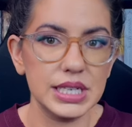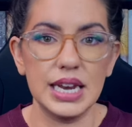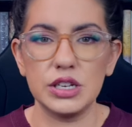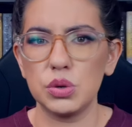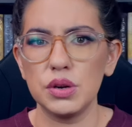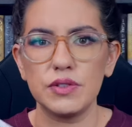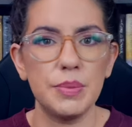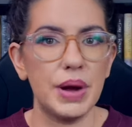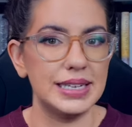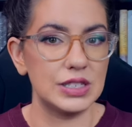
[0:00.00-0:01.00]
and it sort of
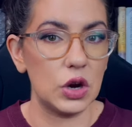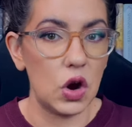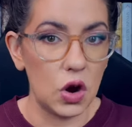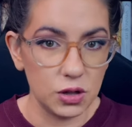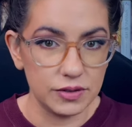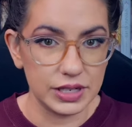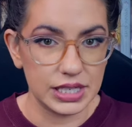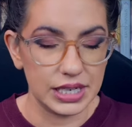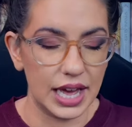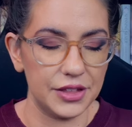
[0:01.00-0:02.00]
combines all of it
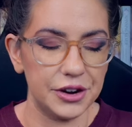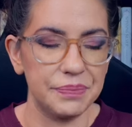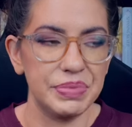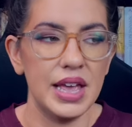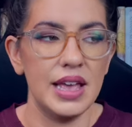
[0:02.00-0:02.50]
together.